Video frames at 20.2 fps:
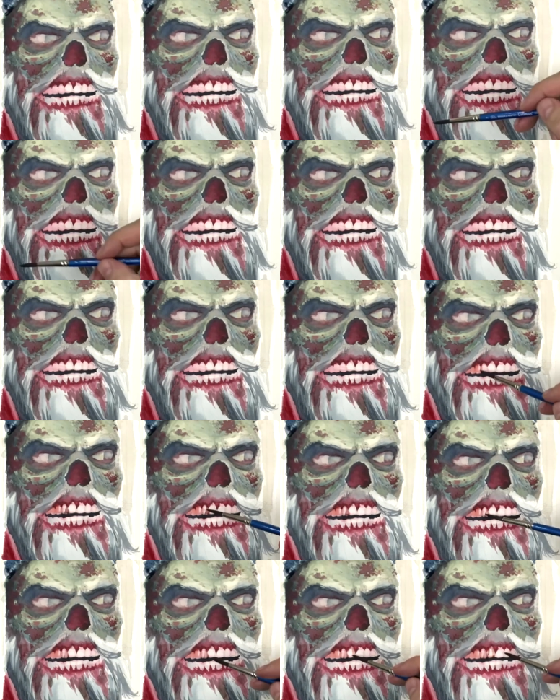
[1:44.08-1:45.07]
moment
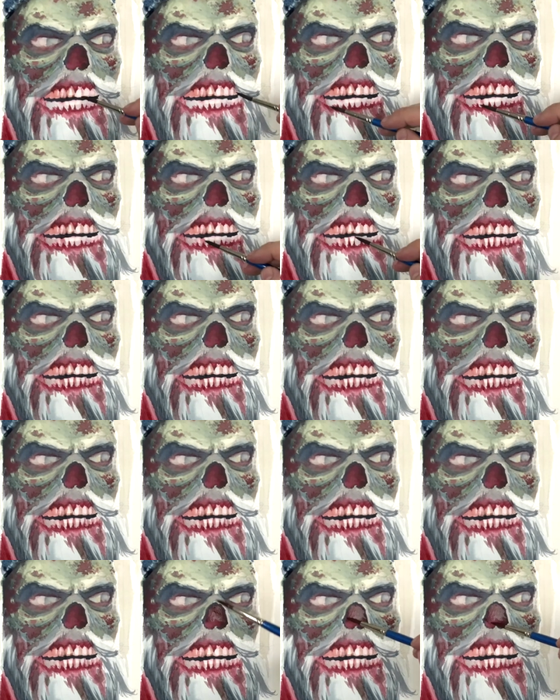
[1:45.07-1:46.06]
that I really love
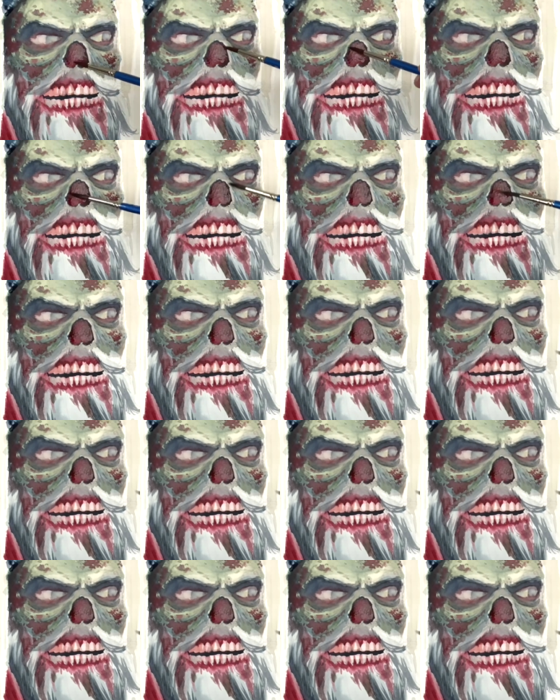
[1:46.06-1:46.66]
from film